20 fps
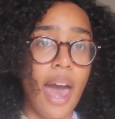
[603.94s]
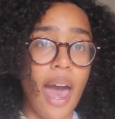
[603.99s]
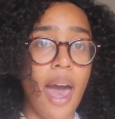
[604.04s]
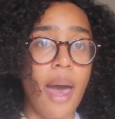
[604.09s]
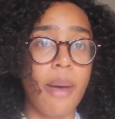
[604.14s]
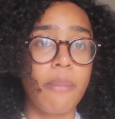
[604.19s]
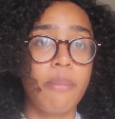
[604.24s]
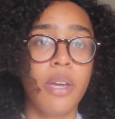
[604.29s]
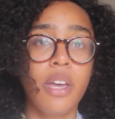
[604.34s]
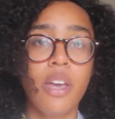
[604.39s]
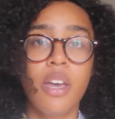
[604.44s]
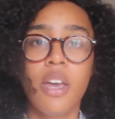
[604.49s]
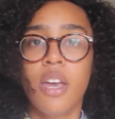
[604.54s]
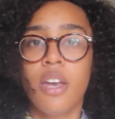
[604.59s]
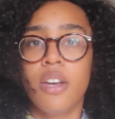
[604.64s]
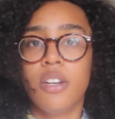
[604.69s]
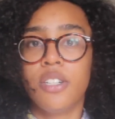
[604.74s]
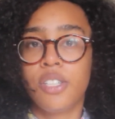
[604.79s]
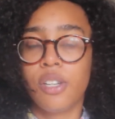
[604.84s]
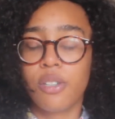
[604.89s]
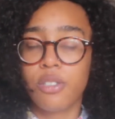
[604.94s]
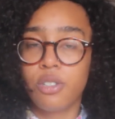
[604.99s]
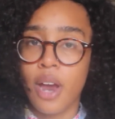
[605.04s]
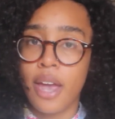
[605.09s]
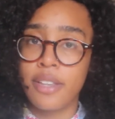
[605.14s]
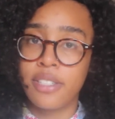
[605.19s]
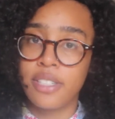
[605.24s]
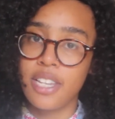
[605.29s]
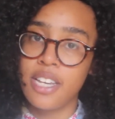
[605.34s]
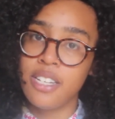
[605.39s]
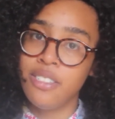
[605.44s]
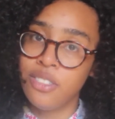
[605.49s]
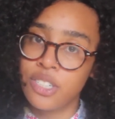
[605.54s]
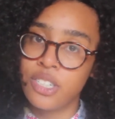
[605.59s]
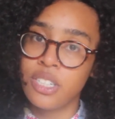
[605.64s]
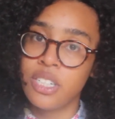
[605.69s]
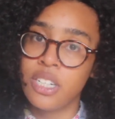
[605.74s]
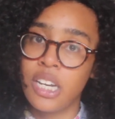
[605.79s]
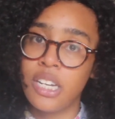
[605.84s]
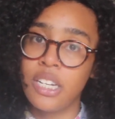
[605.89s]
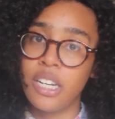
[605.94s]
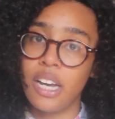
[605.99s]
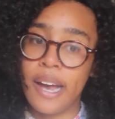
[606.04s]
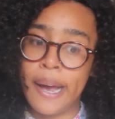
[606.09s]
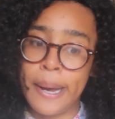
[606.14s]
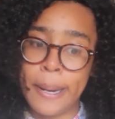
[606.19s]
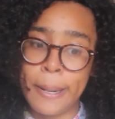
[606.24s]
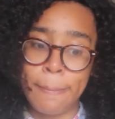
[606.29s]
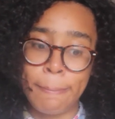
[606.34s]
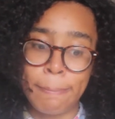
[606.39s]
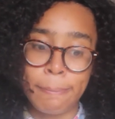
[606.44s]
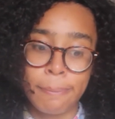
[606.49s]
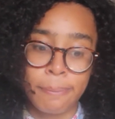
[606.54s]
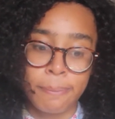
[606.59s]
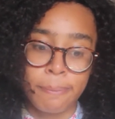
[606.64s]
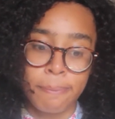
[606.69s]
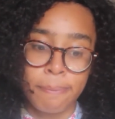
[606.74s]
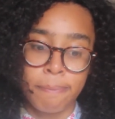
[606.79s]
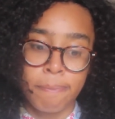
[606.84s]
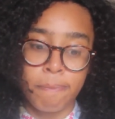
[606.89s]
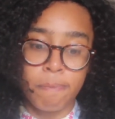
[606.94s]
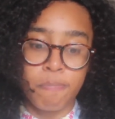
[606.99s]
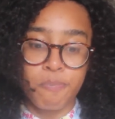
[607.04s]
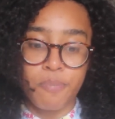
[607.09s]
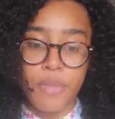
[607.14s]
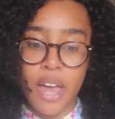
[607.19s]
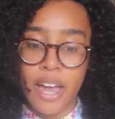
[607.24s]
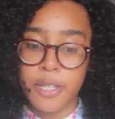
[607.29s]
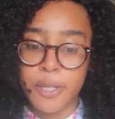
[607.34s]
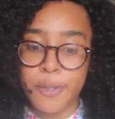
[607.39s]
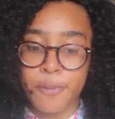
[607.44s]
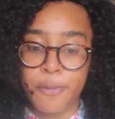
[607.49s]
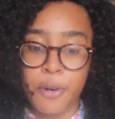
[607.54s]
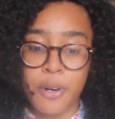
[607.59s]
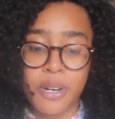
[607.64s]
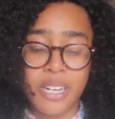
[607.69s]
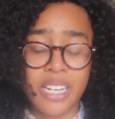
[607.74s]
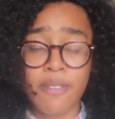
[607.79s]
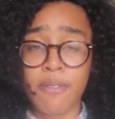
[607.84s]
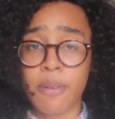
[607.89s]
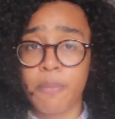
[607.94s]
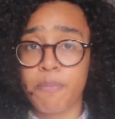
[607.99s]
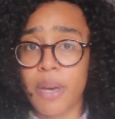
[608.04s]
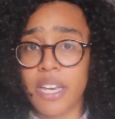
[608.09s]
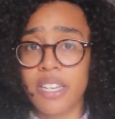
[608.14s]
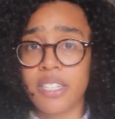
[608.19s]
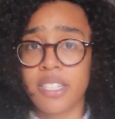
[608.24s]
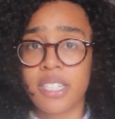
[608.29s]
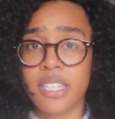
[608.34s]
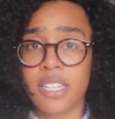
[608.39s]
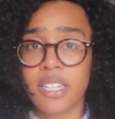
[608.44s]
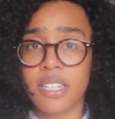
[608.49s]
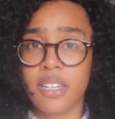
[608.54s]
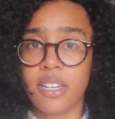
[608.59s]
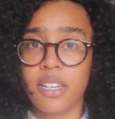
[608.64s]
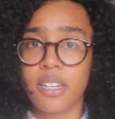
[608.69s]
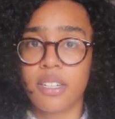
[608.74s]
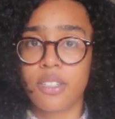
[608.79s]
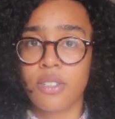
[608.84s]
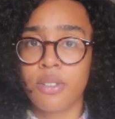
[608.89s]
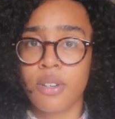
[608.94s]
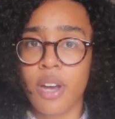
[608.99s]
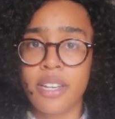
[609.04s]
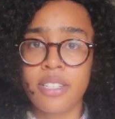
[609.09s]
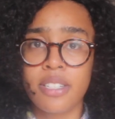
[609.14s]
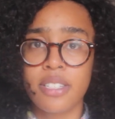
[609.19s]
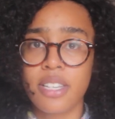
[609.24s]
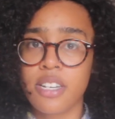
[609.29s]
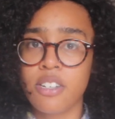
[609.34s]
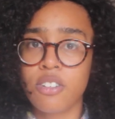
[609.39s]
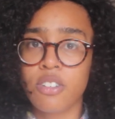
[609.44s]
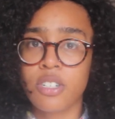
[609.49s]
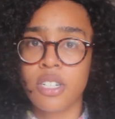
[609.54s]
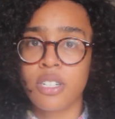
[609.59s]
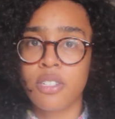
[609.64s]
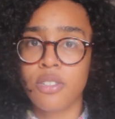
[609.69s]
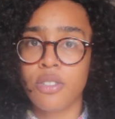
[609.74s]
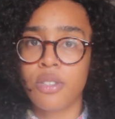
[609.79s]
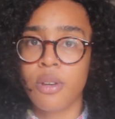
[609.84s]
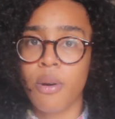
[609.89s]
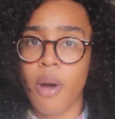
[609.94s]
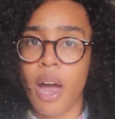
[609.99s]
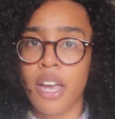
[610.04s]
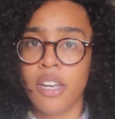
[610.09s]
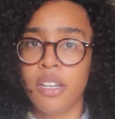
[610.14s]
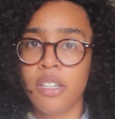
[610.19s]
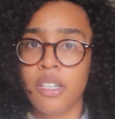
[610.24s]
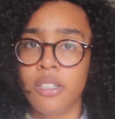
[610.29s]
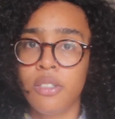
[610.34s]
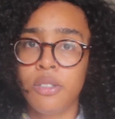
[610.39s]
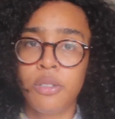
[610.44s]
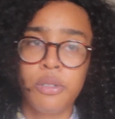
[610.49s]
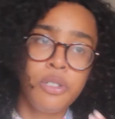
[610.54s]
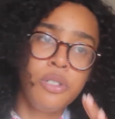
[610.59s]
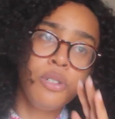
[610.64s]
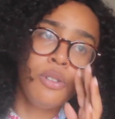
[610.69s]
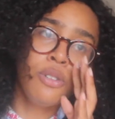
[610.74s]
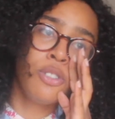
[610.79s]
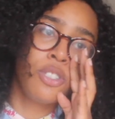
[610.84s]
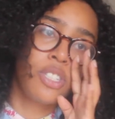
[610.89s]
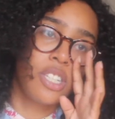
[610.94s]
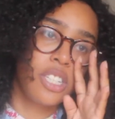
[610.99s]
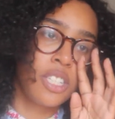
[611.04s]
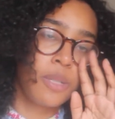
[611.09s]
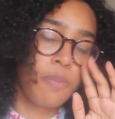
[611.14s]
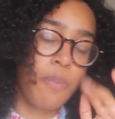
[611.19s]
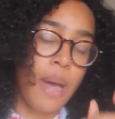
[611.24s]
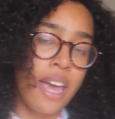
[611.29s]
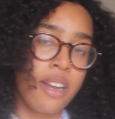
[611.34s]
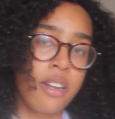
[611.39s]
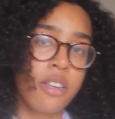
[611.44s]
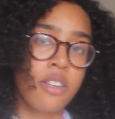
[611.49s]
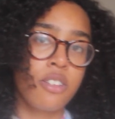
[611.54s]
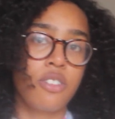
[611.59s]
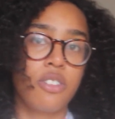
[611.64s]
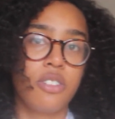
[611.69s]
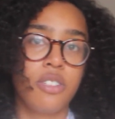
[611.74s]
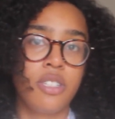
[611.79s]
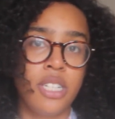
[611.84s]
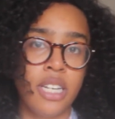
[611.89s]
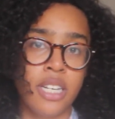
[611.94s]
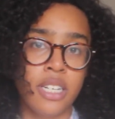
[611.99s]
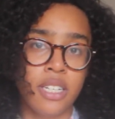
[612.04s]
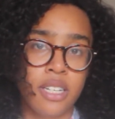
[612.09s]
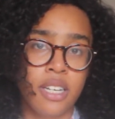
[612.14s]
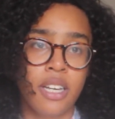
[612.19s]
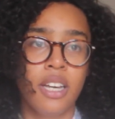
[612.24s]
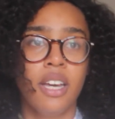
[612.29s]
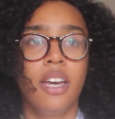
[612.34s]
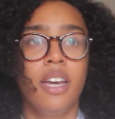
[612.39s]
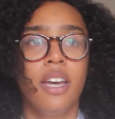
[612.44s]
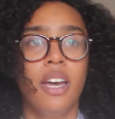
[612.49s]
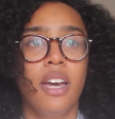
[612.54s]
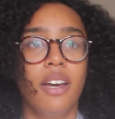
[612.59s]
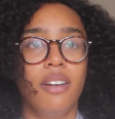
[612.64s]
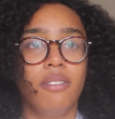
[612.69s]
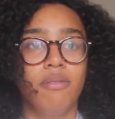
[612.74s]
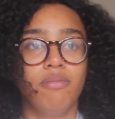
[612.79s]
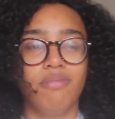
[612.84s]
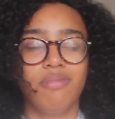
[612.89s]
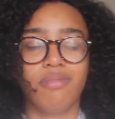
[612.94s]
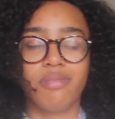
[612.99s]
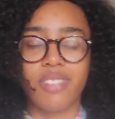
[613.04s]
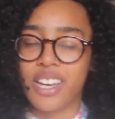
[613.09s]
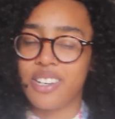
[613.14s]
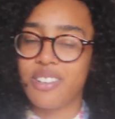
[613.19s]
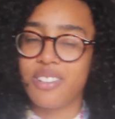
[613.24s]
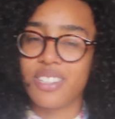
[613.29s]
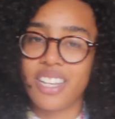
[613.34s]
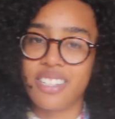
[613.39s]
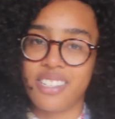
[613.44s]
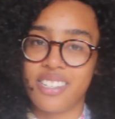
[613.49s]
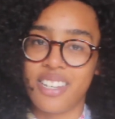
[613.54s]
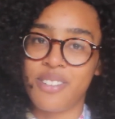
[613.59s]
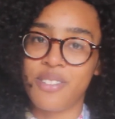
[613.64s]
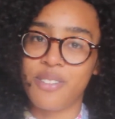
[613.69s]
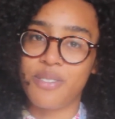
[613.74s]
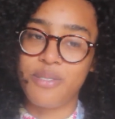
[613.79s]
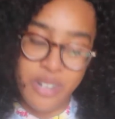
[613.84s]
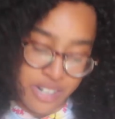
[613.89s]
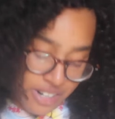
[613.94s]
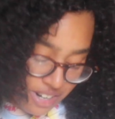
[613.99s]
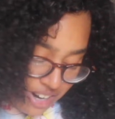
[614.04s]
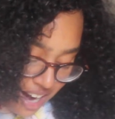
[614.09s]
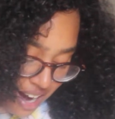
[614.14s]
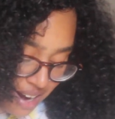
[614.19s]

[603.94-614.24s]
app. So translation, that's for even basic translation. So I use Spanish Dick, I know that sounds weird.